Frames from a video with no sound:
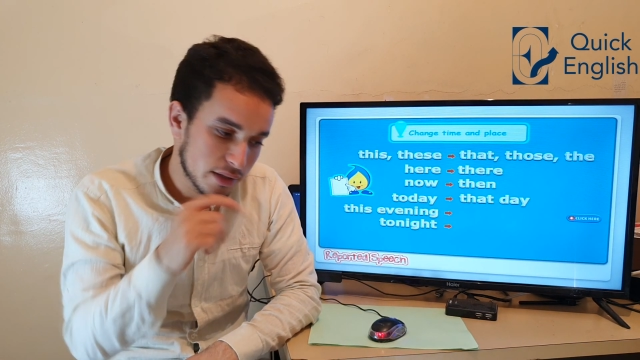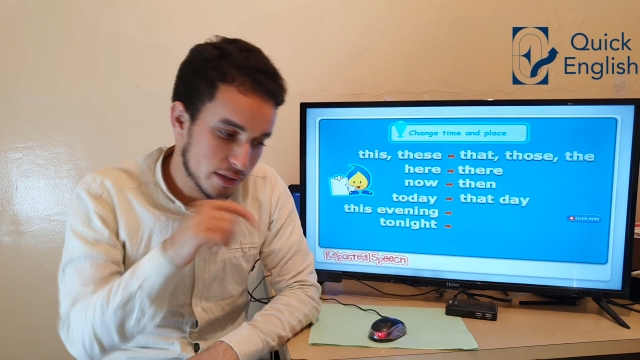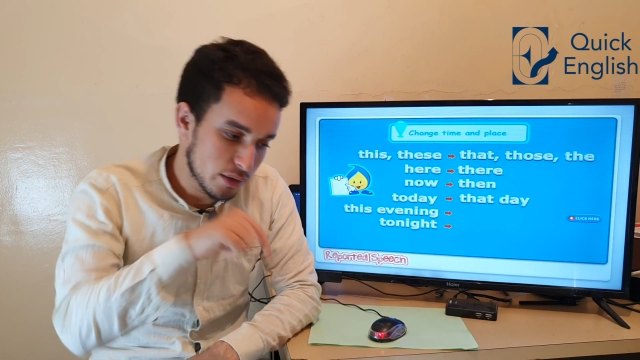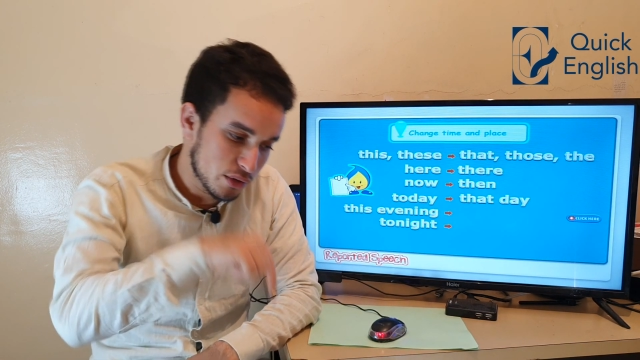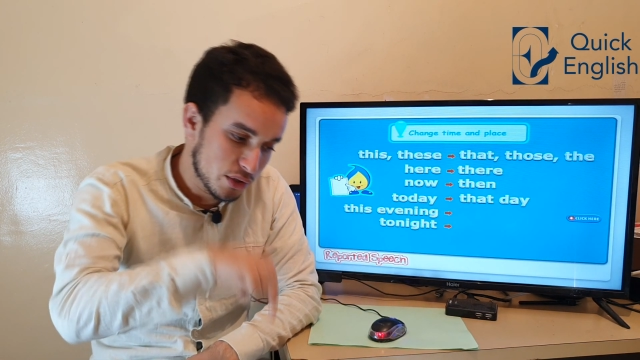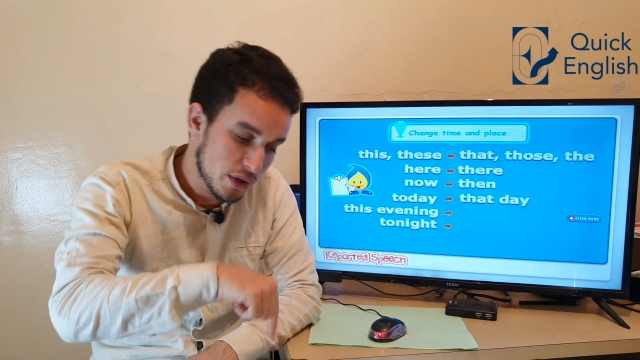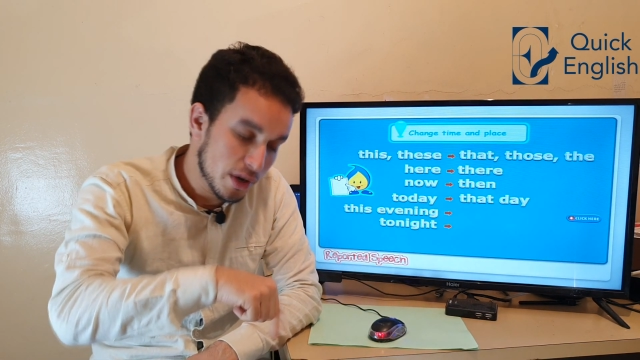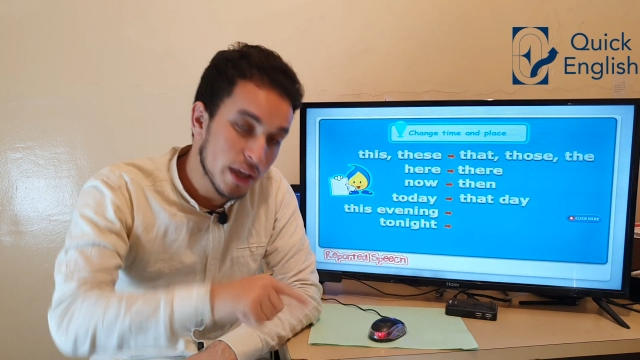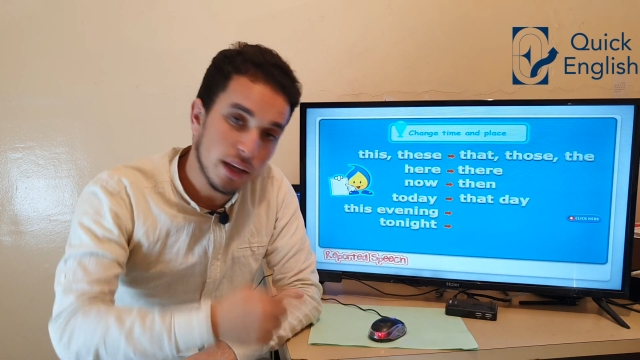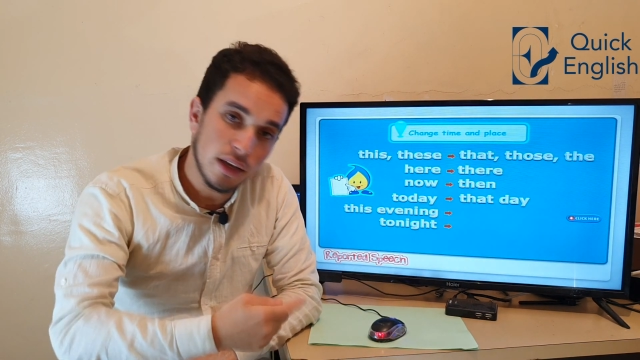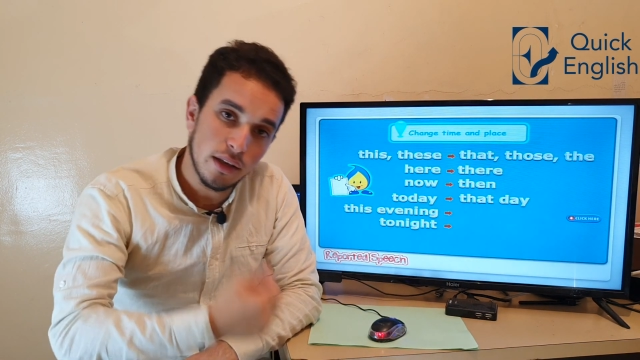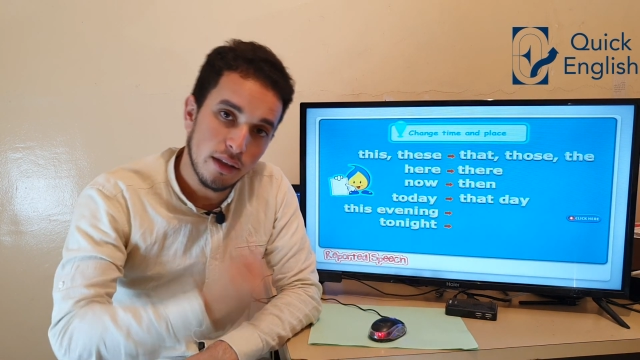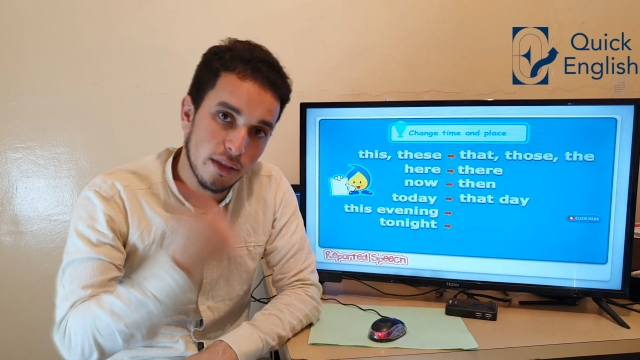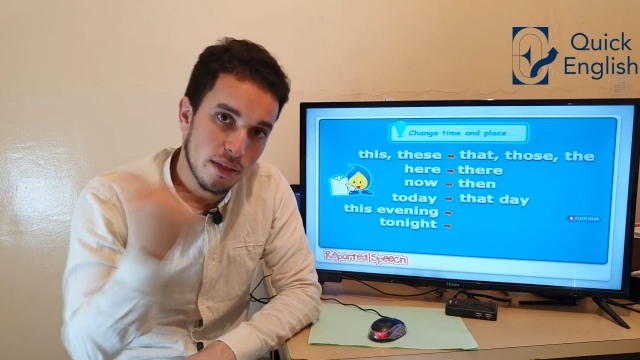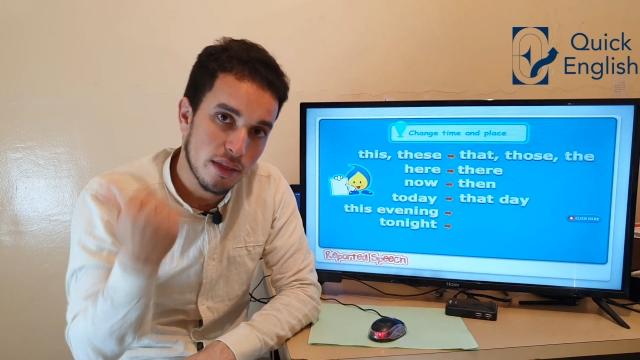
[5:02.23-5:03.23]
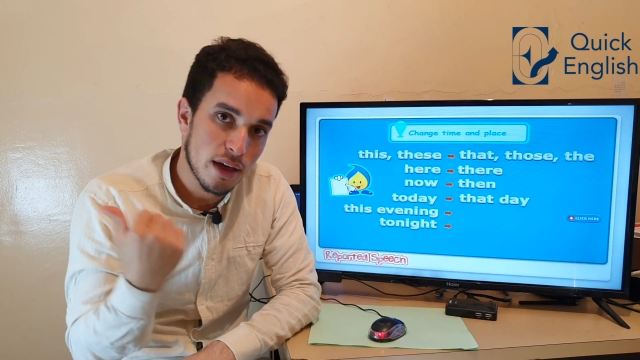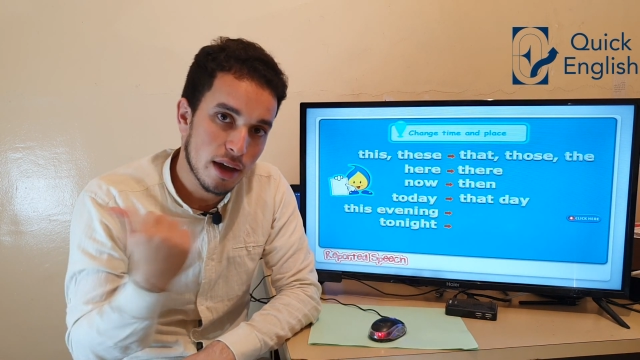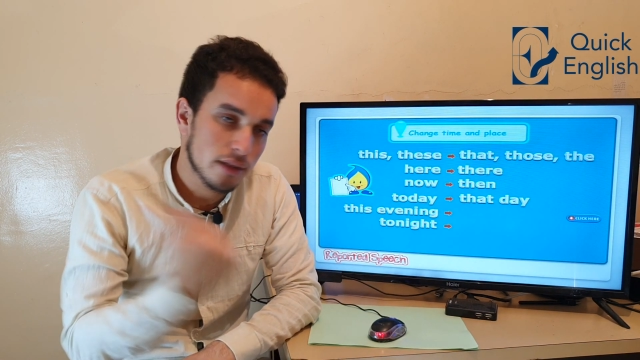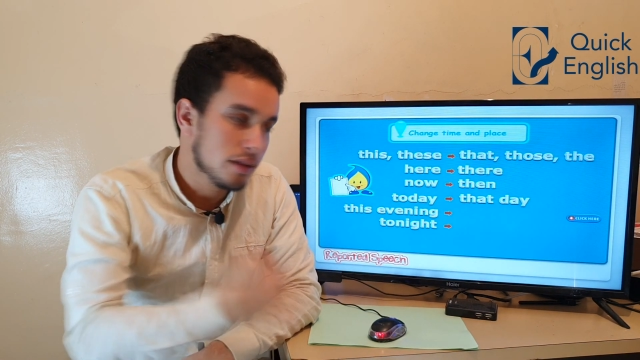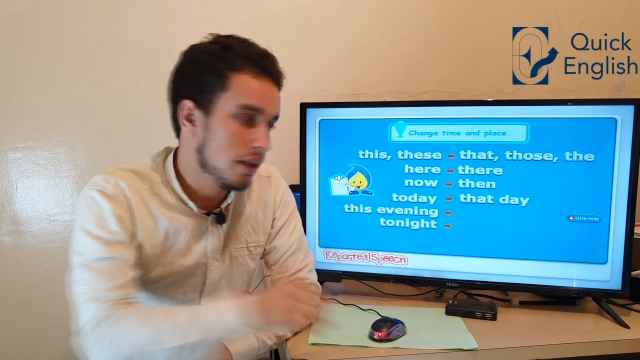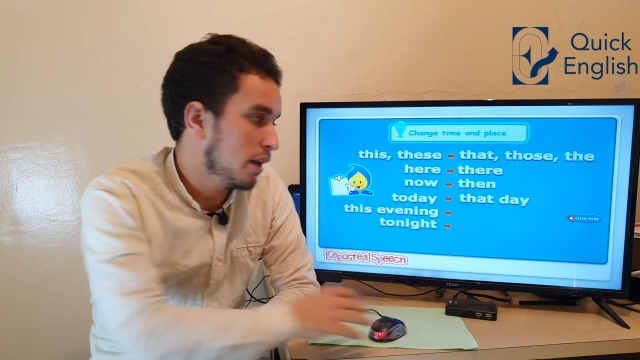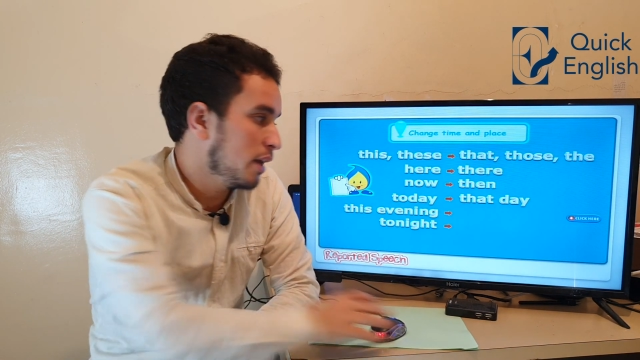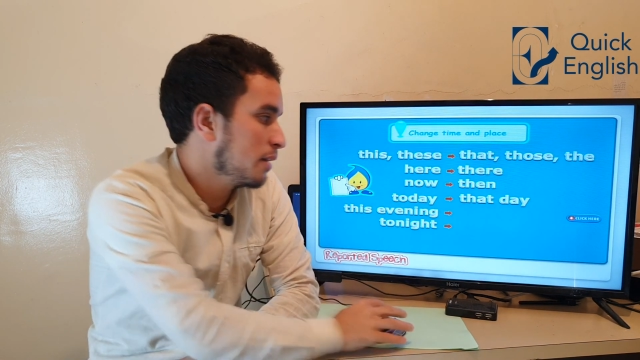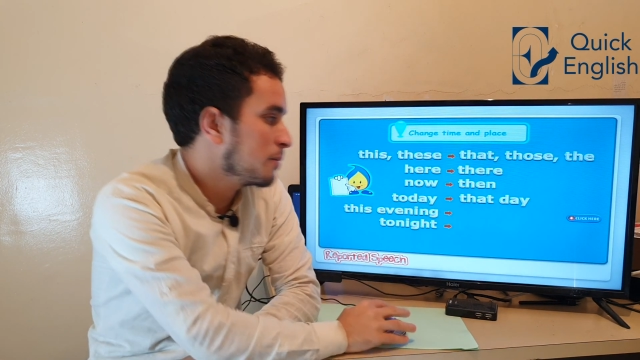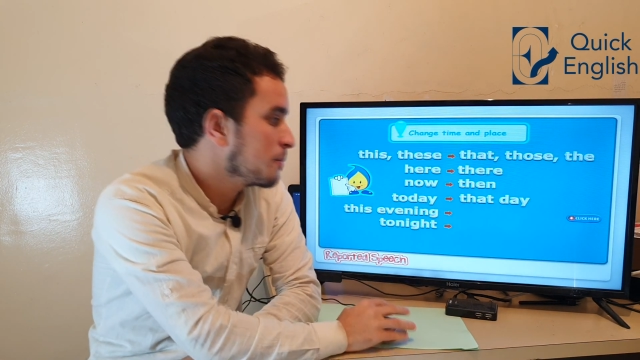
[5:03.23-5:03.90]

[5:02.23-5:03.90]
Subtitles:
So today, that day.